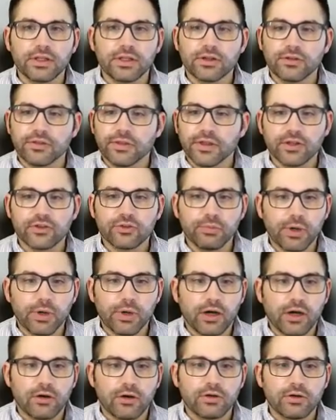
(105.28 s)
Think
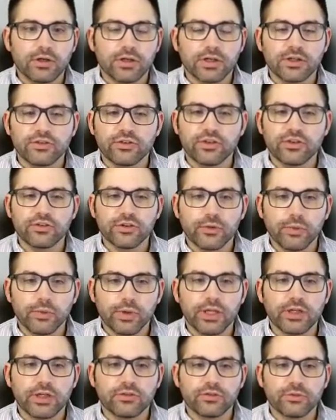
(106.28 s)
small, consistent
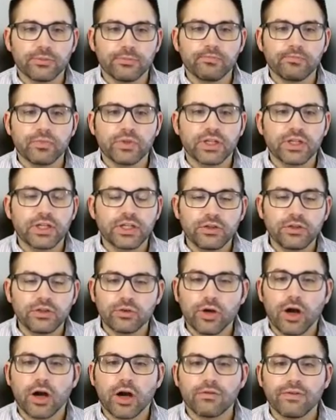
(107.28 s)
wins. Can
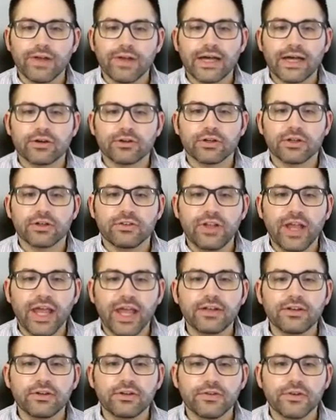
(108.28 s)
you carve out
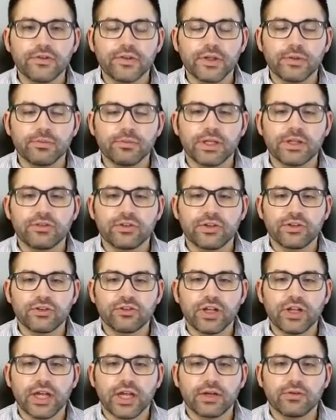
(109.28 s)
10 to 15 minutes
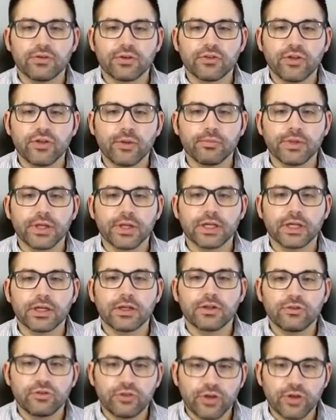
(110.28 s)
each day for
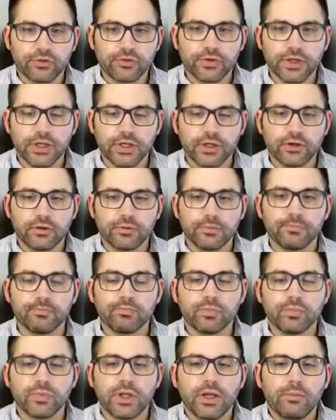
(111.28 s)
something just for you?
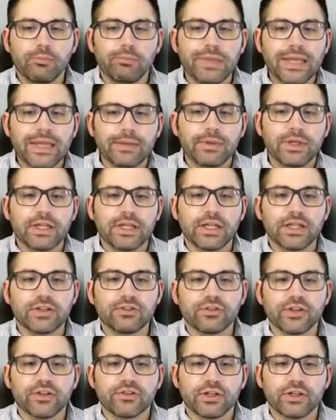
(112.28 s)
Maybe
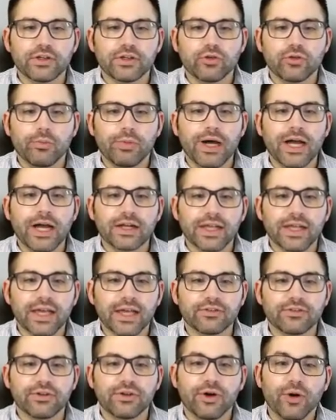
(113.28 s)
it's listening to a
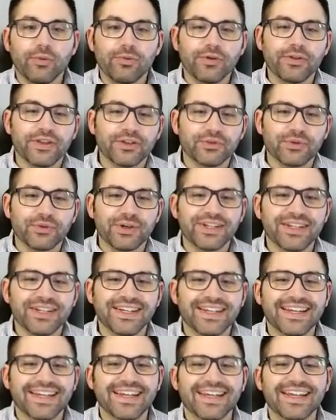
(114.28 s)
podcast, hopefully this
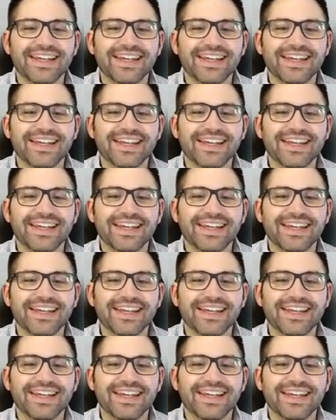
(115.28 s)
one,